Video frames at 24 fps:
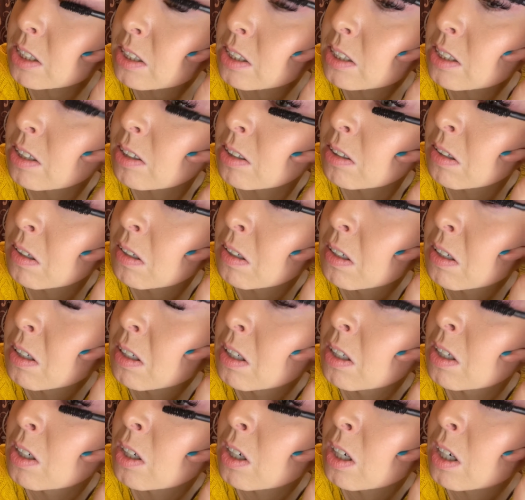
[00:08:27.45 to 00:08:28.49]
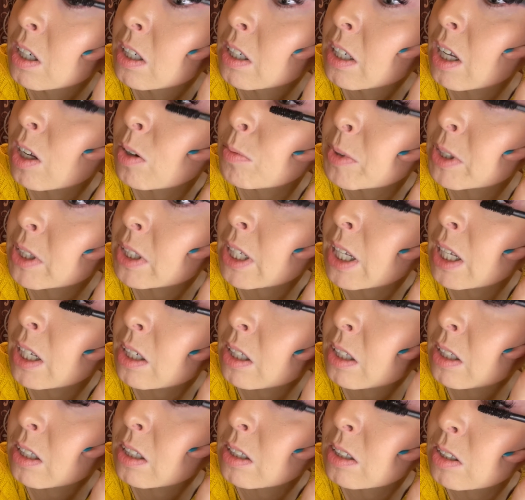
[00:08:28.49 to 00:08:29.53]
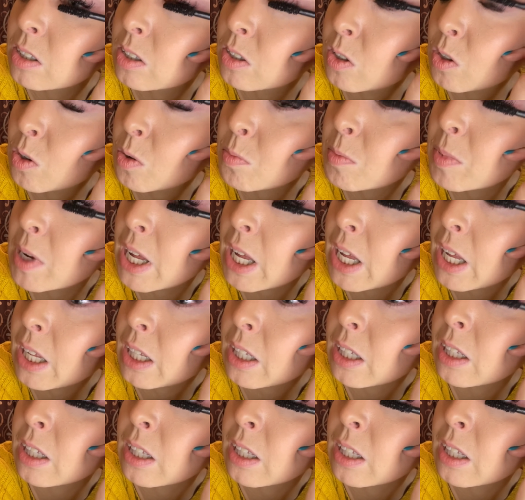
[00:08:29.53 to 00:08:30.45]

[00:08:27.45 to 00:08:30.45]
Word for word: So now I'm gonna kind of go back